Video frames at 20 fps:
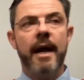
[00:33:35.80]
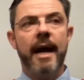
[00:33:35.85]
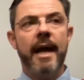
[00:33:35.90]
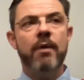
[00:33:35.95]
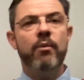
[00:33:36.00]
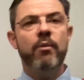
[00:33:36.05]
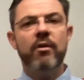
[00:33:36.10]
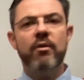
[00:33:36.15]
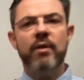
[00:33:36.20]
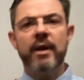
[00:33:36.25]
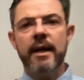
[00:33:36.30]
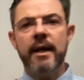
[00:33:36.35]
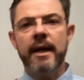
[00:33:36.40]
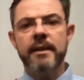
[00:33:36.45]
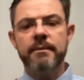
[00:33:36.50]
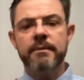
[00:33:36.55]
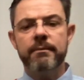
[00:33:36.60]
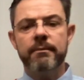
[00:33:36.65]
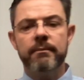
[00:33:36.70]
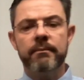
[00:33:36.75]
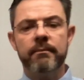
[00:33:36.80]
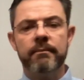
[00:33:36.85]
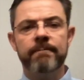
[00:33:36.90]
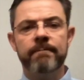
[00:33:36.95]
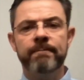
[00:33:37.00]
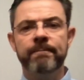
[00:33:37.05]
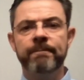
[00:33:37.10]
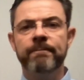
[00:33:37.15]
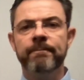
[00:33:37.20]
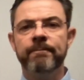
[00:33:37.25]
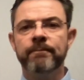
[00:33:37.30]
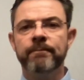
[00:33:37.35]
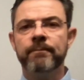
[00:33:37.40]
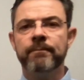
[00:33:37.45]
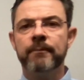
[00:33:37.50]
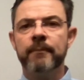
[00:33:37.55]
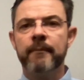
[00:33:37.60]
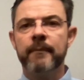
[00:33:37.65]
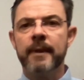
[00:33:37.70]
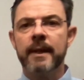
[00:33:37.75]
And we realized, hmm,
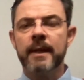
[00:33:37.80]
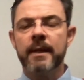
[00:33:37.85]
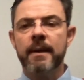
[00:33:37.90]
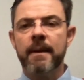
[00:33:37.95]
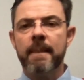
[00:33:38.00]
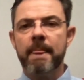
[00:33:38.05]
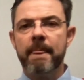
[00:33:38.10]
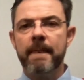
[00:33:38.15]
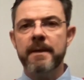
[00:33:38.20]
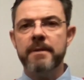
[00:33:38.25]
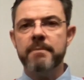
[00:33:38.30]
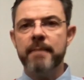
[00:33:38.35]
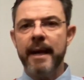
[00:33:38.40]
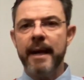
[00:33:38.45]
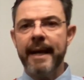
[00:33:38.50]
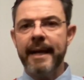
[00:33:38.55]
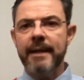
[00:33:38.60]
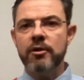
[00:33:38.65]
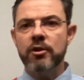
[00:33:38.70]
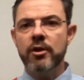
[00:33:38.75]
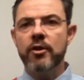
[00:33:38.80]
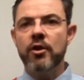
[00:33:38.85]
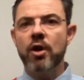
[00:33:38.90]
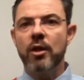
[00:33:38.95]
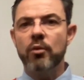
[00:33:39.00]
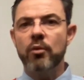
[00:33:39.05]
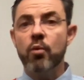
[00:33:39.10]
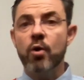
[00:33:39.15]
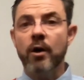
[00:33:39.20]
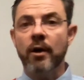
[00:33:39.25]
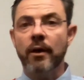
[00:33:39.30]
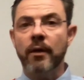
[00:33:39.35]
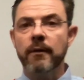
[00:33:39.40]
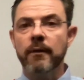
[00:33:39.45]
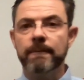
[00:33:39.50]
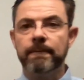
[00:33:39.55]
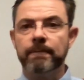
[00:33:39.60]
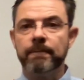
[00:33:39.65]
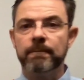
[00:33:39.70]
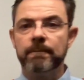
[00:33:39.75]
this might actually not work.
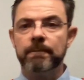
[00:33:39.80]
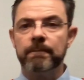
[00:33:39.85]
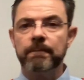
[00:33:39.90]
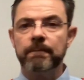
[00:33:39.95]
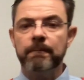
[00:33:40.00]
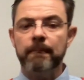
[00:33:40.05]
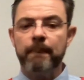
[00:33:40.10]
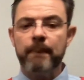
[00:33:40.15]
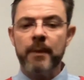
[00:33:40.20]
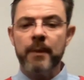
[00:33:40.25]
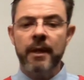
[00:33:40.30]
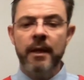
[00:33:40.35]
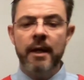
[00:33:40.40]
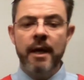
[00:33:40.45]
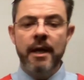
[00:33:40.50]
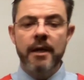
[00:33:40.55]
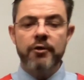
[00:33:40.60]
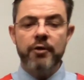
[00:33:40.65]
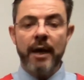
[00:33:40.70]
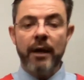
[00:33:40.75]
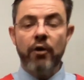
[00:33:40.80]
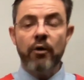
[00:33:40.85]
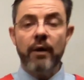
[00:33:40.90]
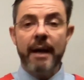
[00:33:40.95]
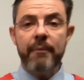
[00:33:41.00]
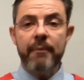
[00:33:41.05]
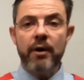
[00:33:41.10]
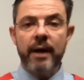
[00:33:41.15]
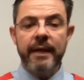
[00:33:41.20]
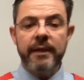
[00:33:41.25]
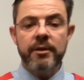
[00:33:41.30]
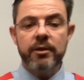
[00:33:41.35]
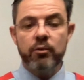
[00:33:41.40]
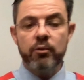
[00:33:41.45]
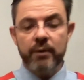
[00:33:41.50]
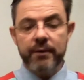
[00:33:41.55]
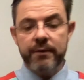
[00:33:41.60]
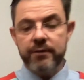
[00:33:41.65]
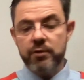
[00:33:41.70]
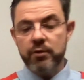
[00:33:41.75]
So I collaborated
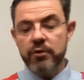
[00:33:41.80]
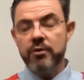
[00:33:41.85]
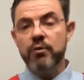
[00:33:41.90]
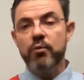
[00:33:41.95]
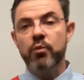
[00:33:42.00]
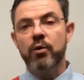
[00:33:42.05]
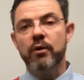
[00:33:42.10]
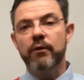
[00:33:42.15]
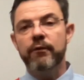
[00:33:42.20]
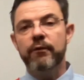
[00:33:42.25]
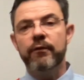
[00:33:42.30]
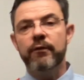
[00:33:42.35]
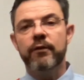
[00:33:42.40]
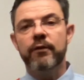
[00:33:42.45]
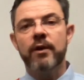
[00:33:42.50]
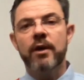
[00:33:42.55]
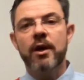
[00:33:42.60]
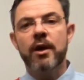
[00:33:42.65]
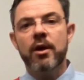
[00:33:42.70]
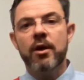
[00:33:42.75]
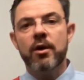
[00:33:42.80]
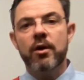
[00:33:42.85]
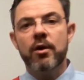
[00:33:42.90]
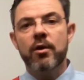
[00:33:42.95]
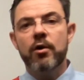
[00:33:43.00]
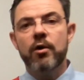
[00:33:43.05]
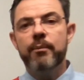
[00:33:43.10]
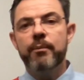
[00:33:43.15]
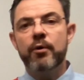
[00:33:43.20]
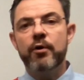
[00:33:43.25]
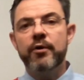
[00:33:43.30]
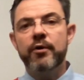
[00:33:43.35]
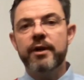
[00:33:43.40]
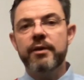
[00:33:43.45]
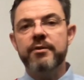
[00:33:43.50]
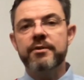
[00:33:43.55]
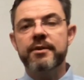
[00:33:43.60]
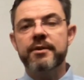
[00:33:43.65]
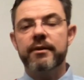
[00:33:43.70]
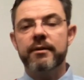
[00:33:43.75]
with Susan Woolf, who
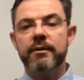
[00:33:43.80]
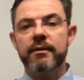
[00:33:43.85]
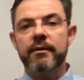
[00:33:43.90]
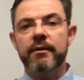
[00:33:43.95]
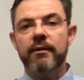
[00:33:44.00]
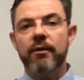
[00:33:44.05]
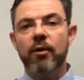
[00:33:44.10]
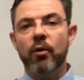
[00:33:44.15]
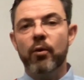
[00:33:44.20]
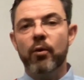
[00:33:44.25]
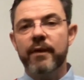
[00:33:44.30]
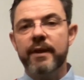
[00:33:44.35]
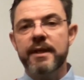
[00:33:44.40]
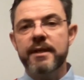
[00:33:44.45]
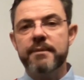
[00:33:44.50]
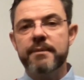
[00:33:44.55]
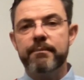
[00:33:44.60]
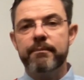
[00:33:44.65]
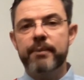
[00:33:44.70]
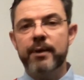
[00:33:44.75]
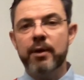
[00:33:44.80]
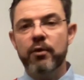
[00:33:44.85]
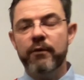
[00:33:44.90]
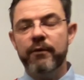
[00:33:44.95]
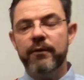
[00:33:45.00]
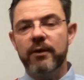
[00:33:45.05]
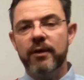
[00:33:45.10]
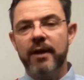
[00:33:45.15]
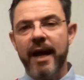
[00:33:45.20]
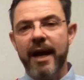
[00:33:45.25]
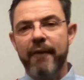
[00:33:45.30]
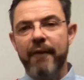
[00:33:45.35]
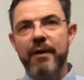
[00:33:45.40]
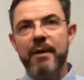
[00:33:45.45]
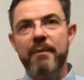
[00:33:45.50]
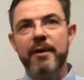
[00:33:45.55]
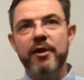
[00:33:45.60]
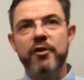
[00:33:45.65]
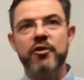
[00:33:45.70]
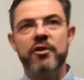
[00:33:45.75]
produced all these beautiful kind of
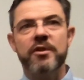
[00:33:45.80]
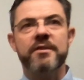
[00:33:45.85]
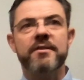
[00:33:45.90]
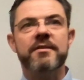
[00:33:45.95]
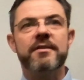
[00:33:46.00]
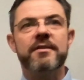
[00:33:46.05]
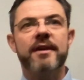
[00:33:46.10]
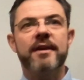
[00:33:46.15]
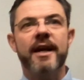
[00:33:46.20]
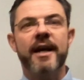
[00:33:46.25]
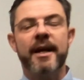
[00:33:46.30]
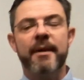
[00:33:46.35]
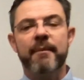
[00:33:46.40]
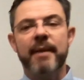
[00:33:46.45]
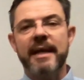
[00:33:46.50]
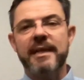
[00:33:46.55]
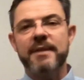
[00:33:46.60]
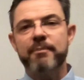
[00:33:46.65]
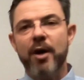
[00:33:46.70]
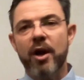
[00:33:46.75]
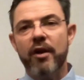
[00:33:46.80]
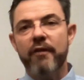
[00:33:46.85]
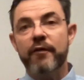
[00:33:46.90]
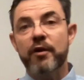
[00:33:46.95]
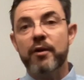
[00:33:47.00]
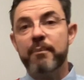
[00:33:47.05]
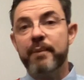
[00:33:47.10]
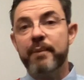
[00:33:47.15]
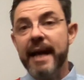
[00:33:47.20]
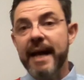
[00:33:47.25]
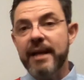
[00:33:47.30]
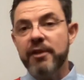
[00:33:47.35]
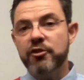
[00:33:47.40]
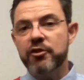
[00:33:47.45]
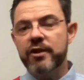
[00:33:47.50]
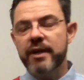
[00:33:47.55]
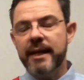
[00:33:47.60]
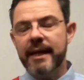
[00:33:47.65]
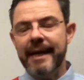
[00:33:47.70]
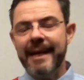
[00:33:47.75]
images um, as part of her
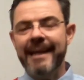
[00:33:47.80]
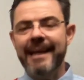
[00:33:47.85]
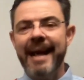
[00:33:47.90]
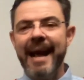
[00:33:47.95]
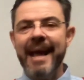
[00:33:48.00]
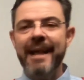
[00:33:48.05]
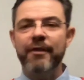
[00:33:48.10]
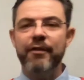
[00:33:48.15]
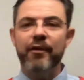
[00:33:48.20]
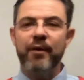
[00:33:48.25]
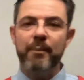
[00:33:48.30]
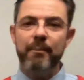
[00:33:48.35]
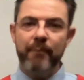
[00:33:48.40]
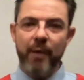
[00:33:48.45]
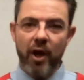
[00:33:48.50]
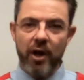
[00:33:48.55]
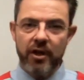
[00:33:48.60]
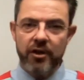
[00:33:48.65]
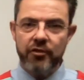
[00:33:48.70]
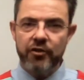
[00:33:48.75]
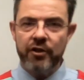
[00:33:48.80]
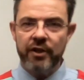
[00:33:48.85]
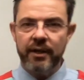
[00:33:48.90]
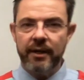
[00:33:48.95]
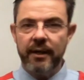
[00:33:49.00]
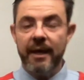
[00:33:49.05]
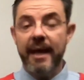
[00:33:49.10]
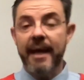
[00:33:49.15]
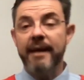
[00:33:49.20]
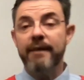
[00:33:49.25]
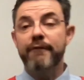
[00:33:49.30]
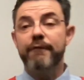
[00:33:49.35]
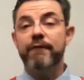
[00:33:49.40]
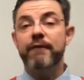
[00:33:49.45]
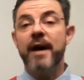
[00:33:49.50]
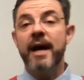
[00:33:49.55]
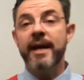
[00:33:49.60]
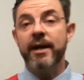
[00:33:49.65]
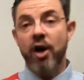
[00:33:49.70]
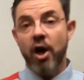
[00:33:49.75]
PhD in anthropology and
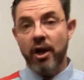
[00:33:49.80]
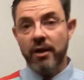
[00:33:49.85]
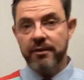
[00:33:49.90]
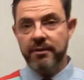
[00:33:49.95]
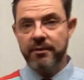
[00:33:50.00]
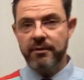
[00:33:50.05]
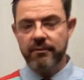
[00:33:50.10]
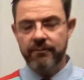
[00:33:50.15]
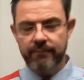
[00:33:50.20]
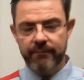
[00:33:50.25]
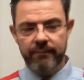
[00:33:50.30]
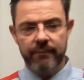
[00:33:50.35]
fine arts.